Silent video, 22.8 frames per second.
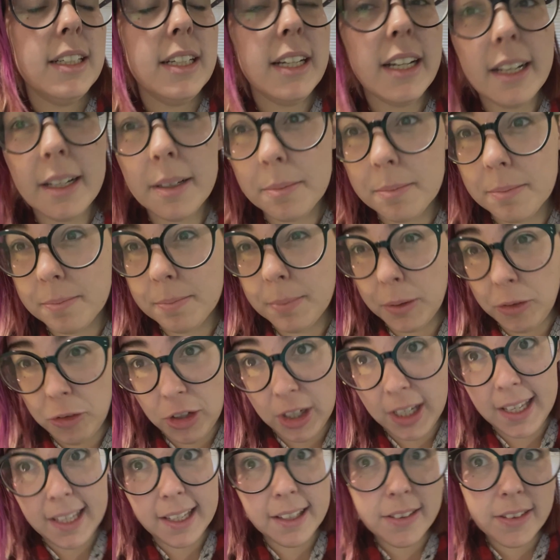bunch
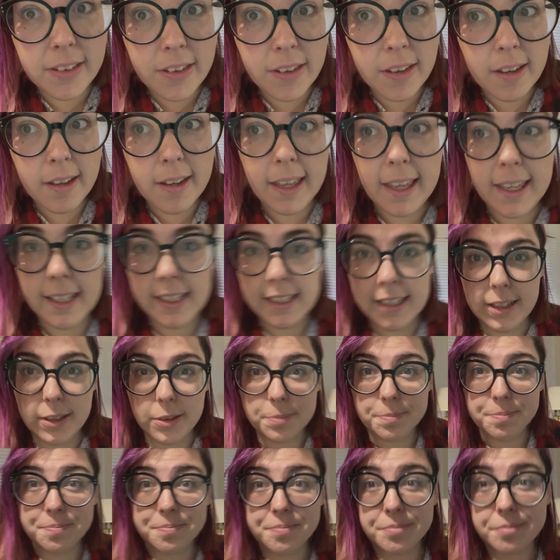of kids hanging
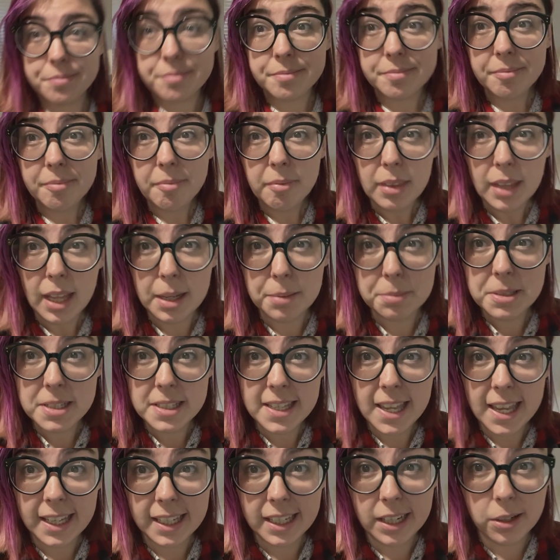out. I'm
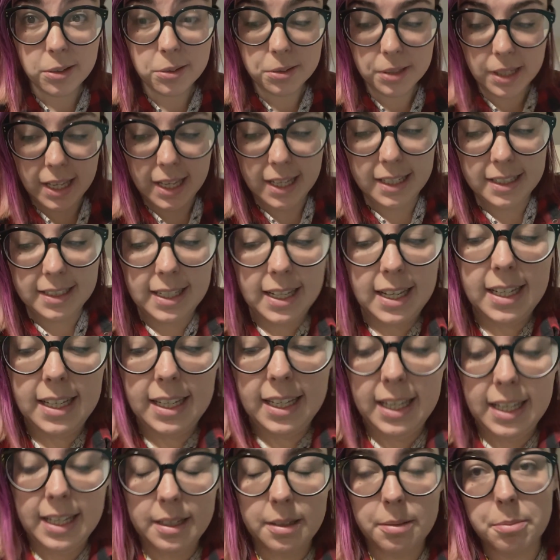just hanging out, and I
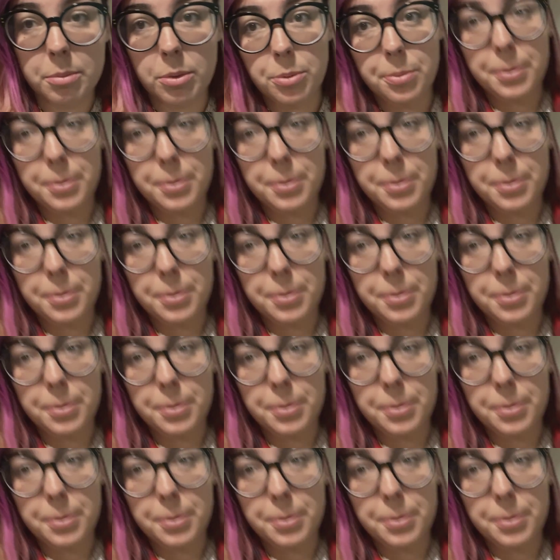am